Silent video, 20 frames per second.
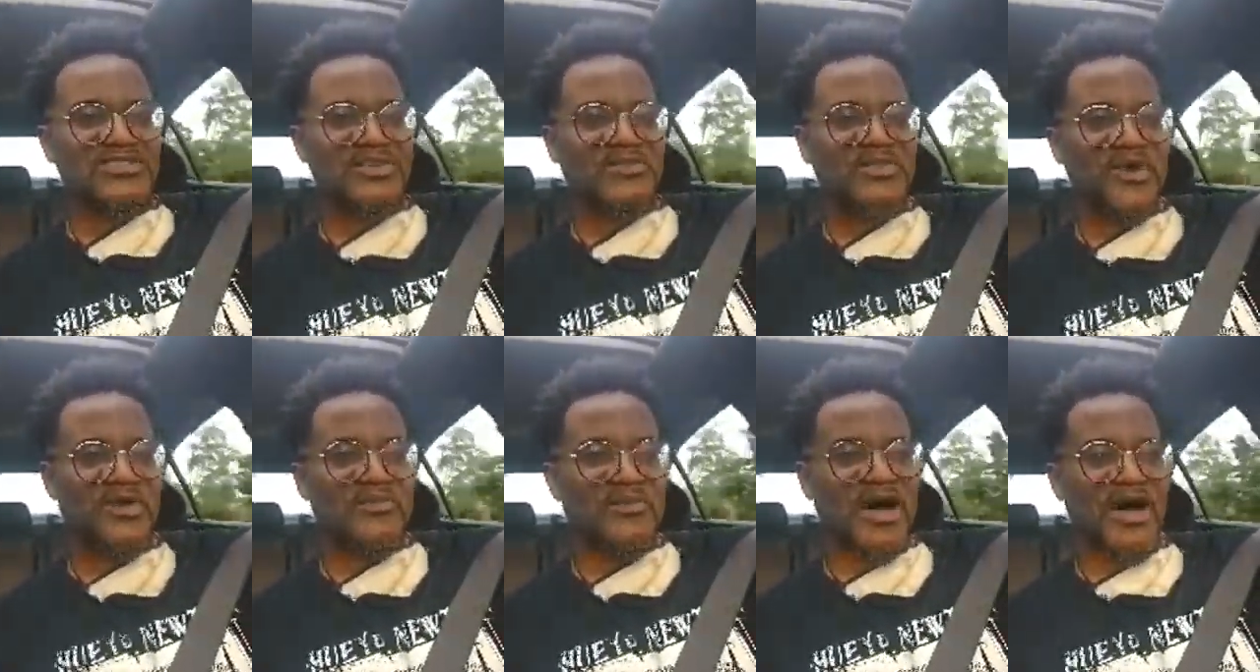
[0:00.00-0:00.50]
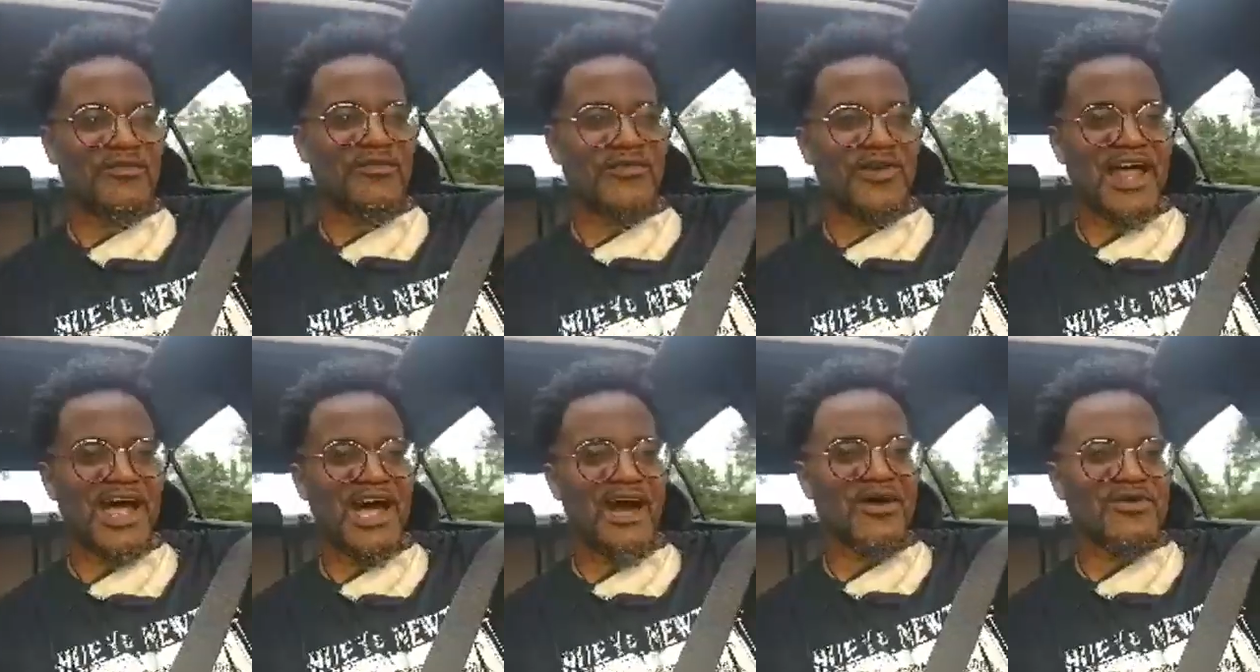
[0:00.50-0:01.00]
put my
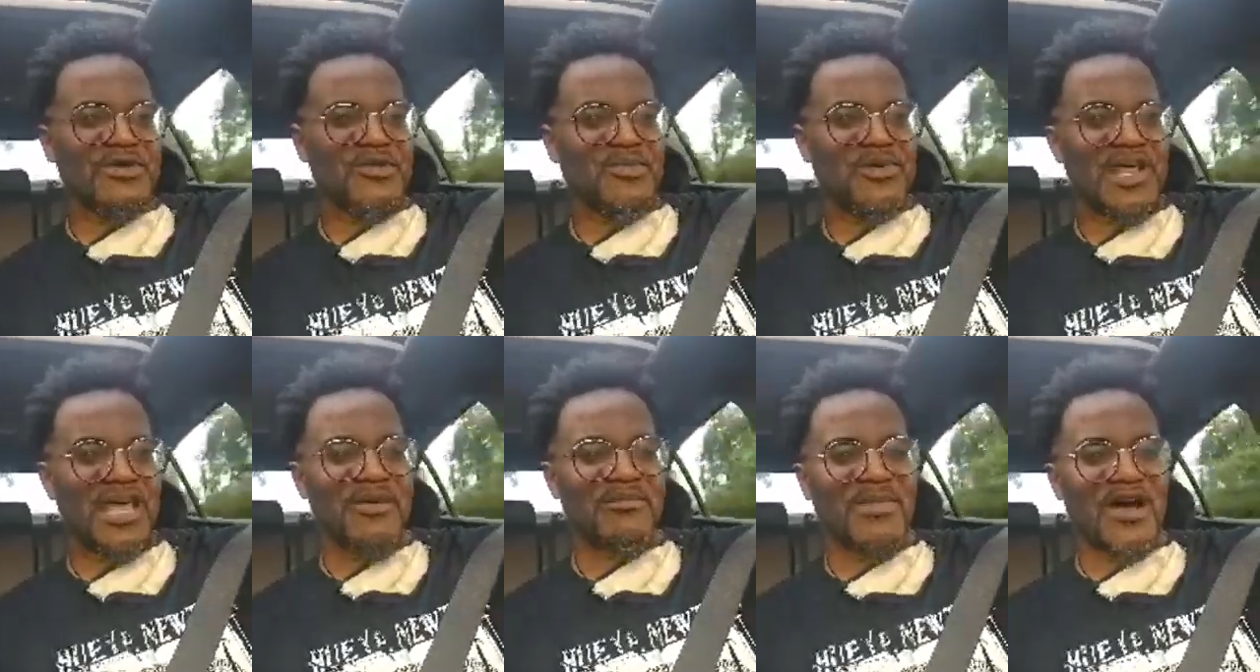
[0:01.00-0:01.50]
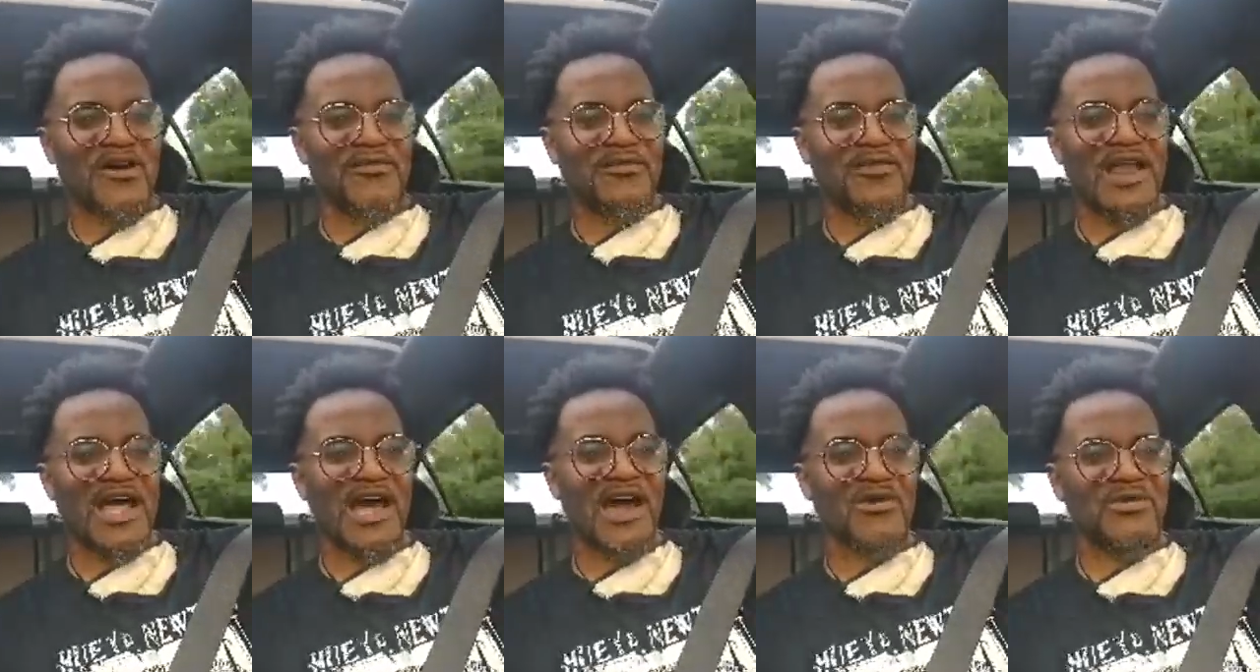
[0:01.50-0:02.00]
flower, to plant my
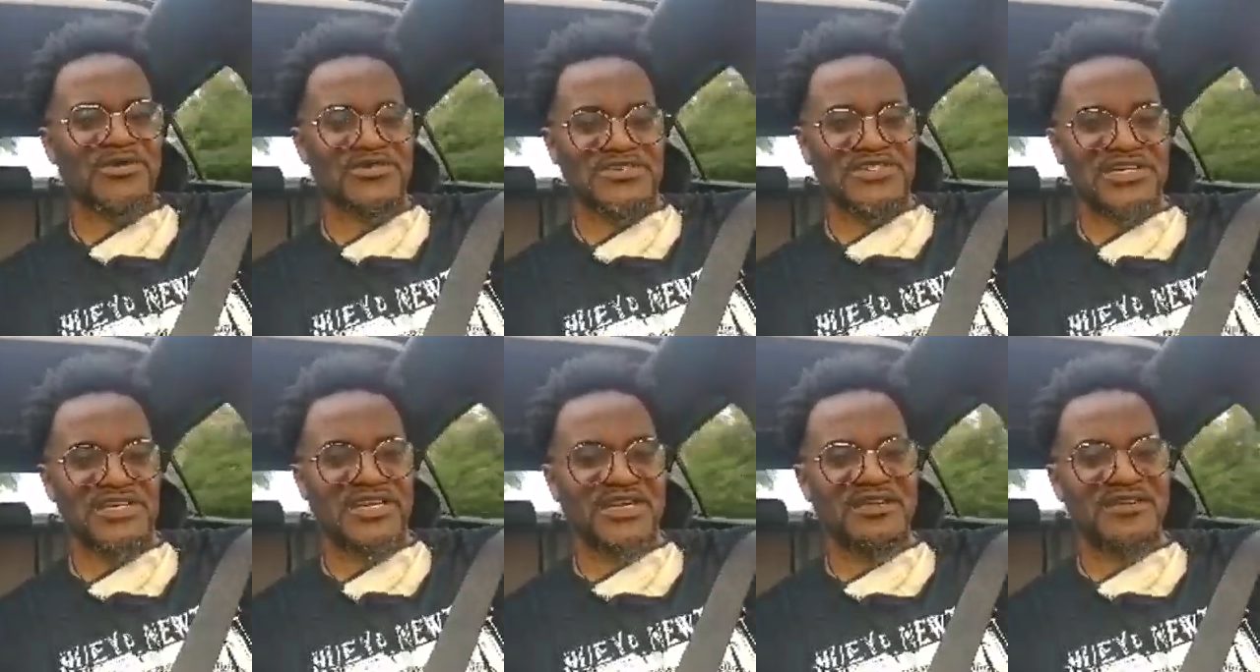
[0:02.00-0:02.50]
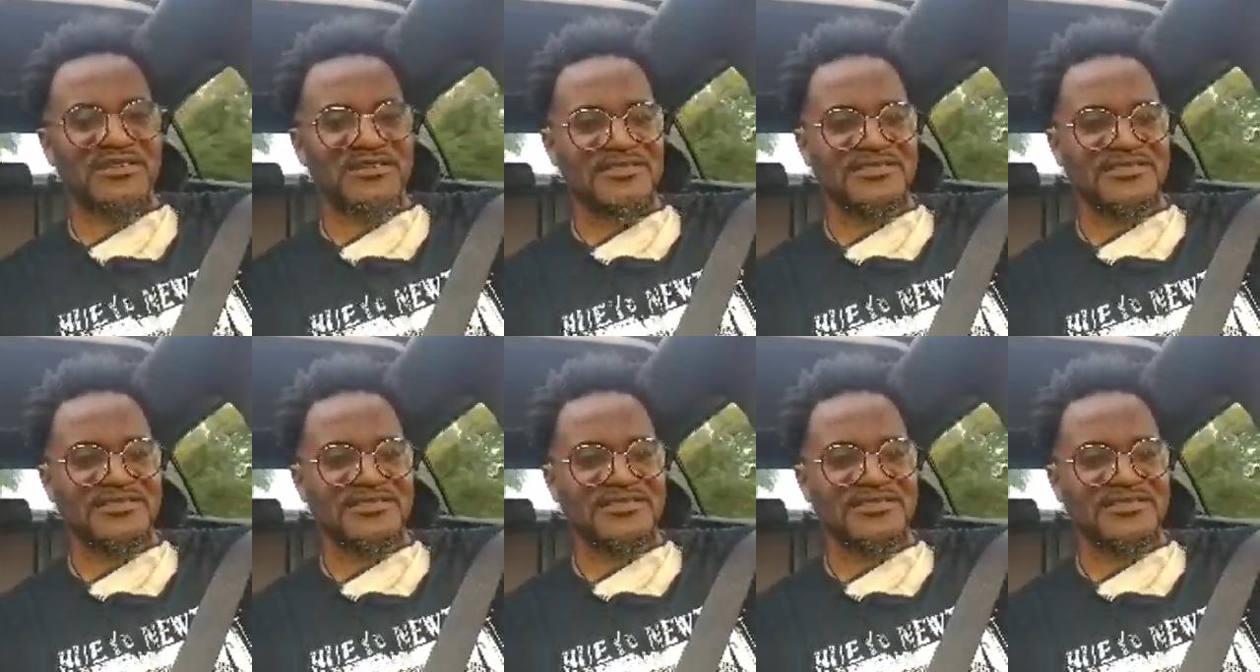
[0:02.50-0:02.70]
flowers in.